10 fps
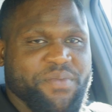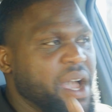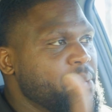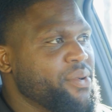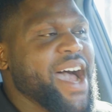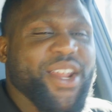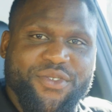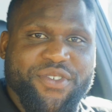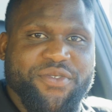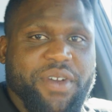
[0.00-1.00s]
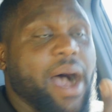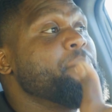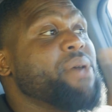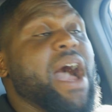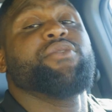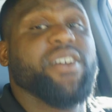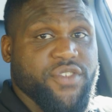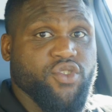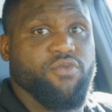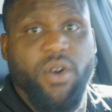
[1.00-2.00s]
I'm proud of you. I'm proud of
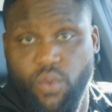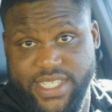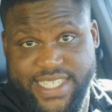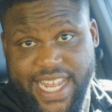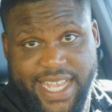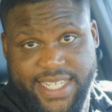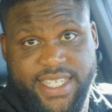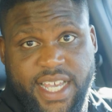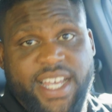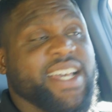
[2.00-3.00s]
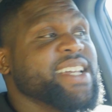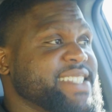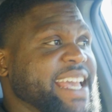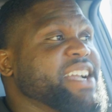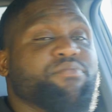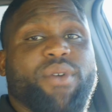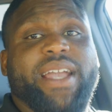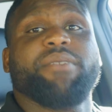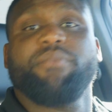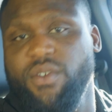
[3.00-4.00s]
you, but what's next? Take a
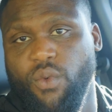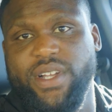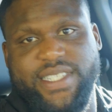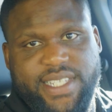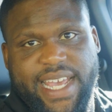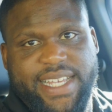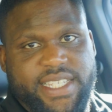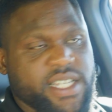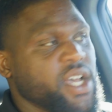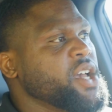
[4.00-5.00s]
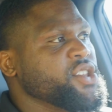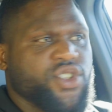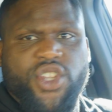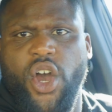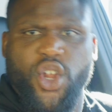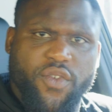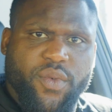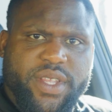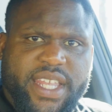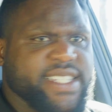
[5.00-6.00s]
break, but what's next? You start over
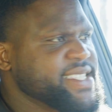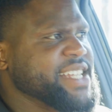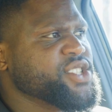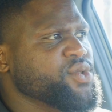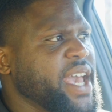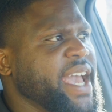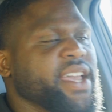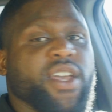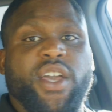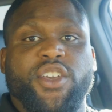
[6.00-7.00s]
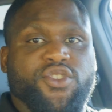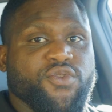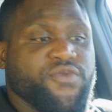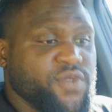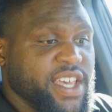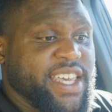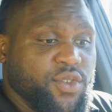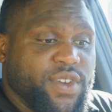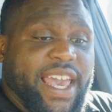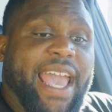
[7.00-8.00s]
with this, that's okay. You've
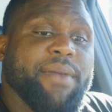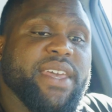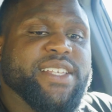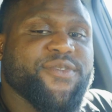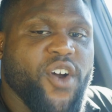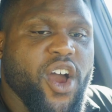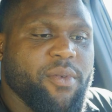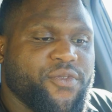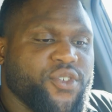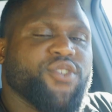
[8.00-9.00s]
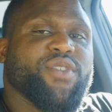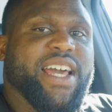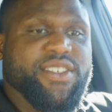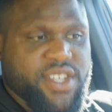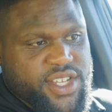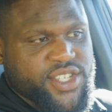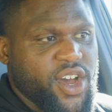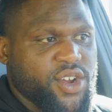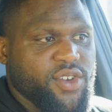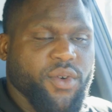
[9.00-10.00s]
you came this far before you realize you need to
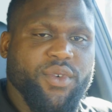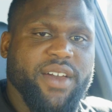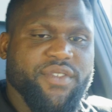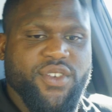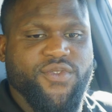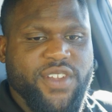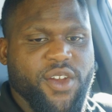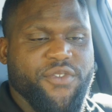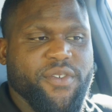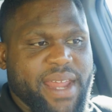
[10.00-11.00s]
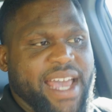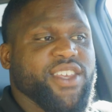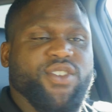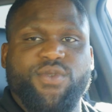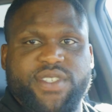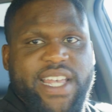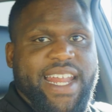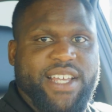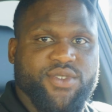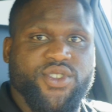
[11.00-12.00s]
start over. Whatever you've learned from that, use that
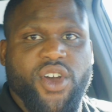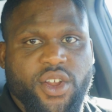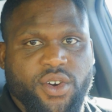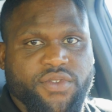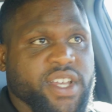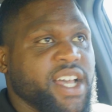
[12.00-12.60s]
as you start over.